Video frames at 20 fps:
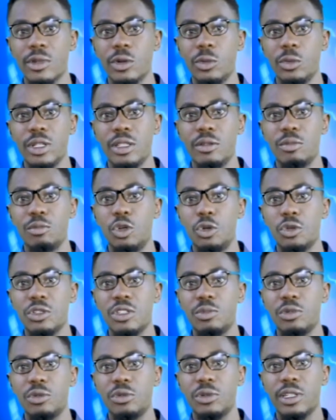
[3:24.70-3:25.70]
with
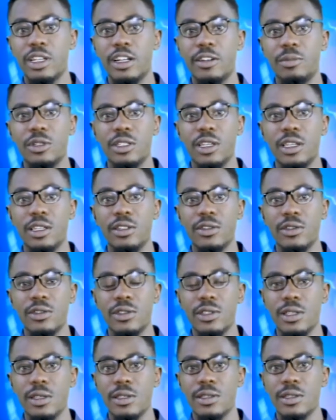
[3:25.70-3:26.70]
multiple government
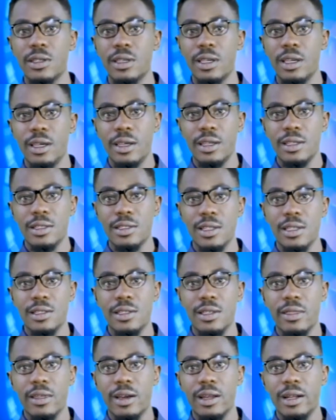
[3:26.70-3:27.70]
agencies,
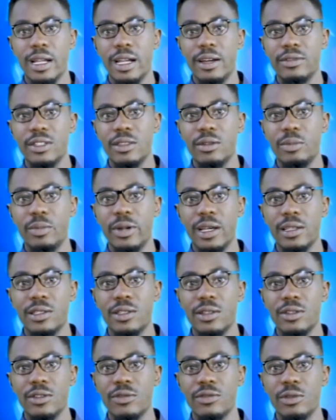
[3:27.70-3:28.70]
stating that after the
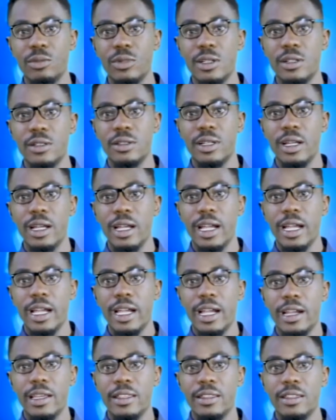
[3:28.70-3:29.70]
passage of the bill
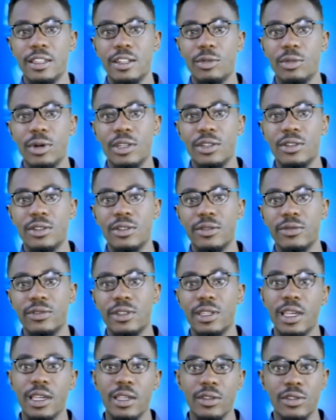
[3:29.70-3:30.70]
and the creation of
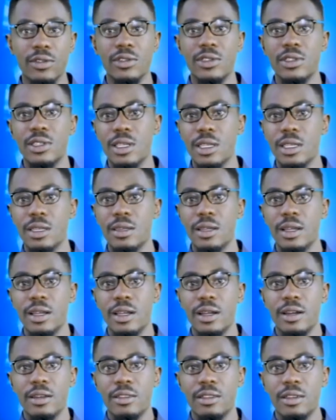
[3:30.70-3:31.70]
the agency,
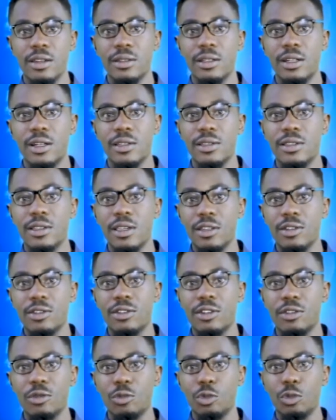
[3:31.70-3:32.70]
the
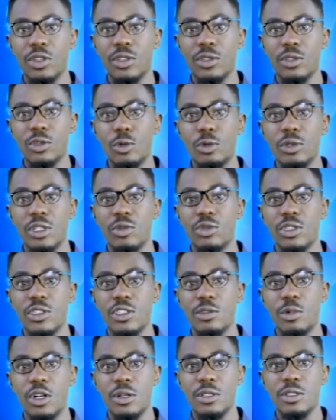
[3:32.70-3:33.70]
organization will be solely
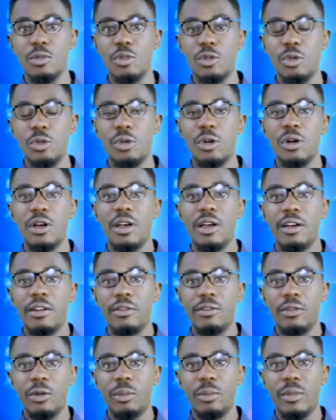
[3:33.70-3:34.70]
responsible
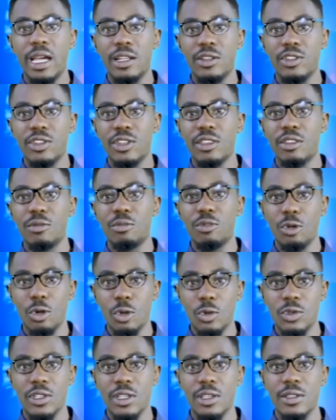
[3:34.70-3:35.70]
for managing the
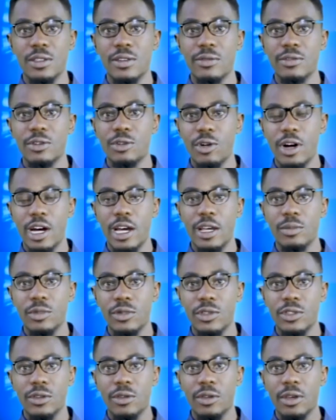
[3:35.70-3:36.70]
proceeds of
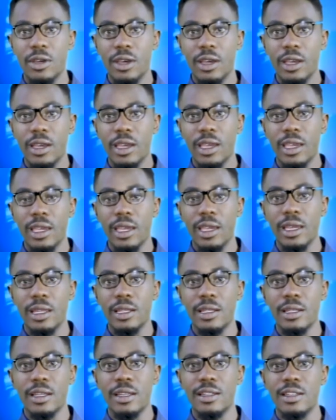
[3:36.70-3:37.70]
crimes in
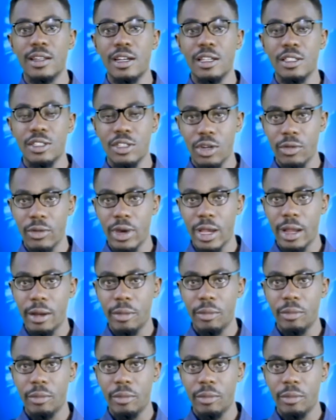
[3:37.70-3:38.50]
Nigeria.